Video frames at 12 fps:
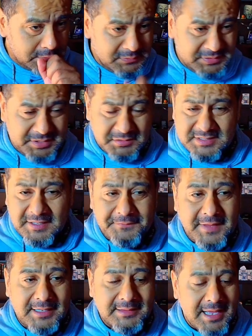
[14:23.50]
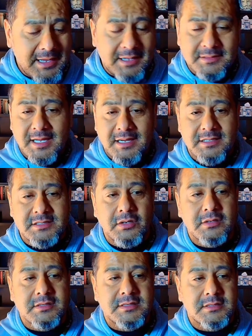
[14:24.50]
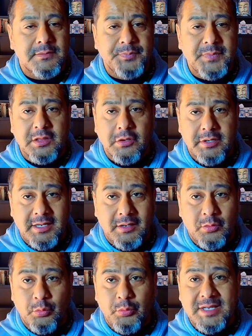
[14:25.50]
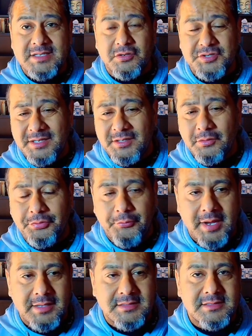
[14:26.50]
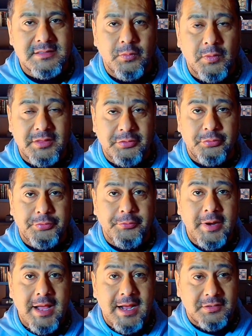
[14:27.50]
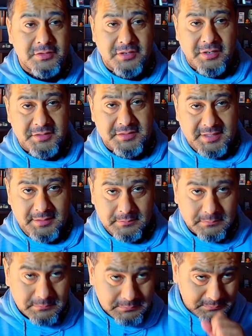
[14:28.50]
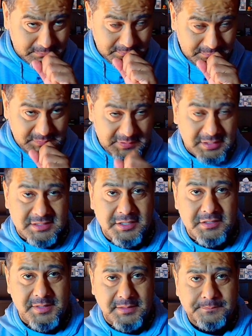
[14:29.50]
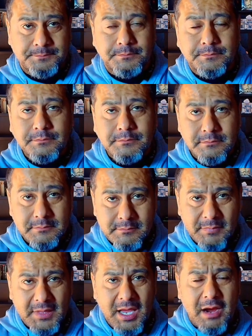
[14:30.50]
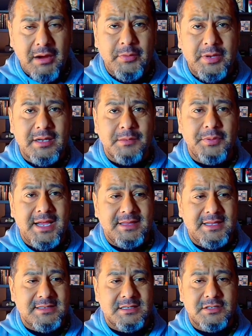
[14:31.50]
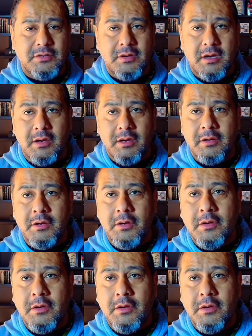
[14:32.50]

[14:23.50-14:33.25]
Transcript: So stuff like that outside of certs, learning, researching new threats, what threat actors are using. How are we going to play these into our